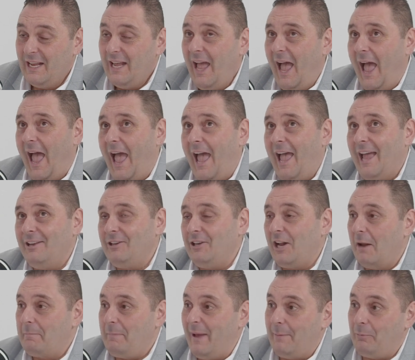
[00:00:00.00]
And,
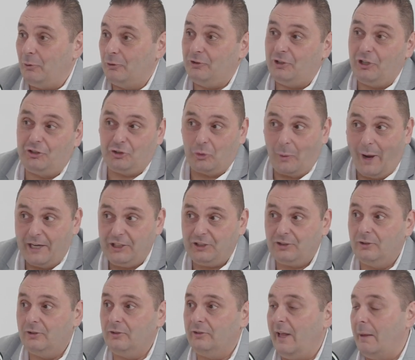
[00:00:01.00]
people's
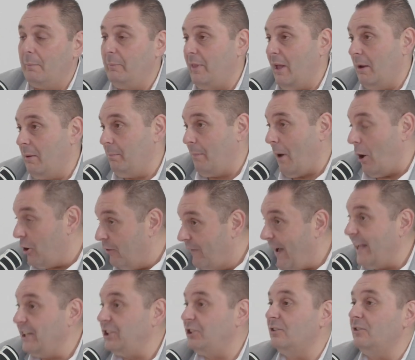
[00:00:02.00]
situations, their
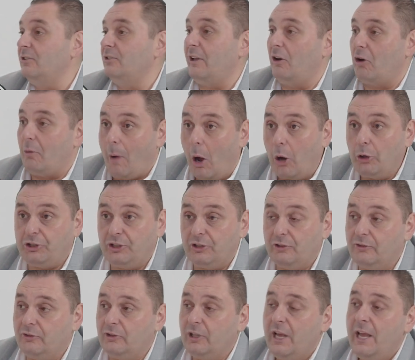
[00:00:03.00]
motivations, their
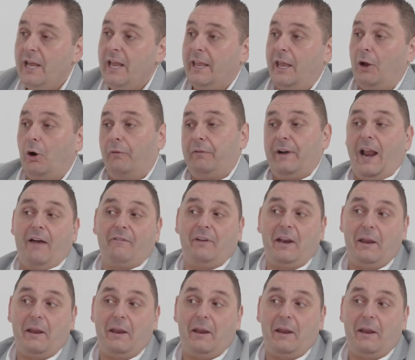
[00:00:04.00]
emotions can often have an